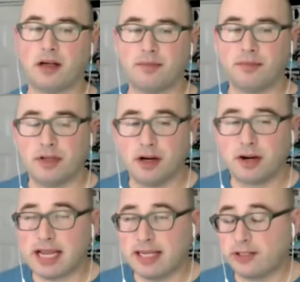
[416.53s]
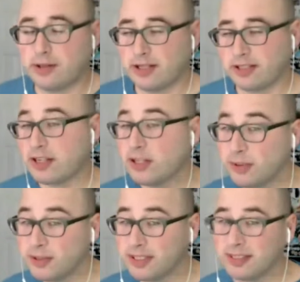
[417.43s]
Um, okay, so there's the
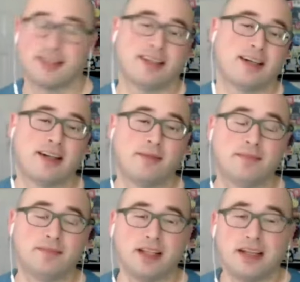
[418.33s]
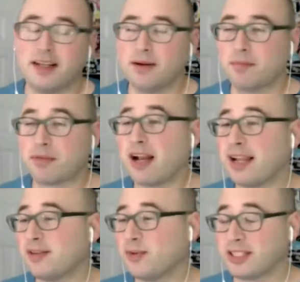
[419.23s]
news. Um,
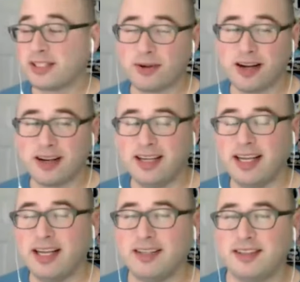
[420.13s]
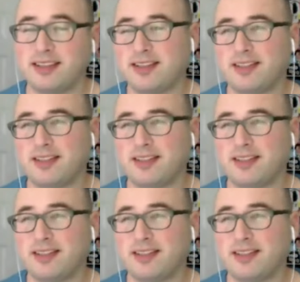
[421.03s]
Brian, what's going on in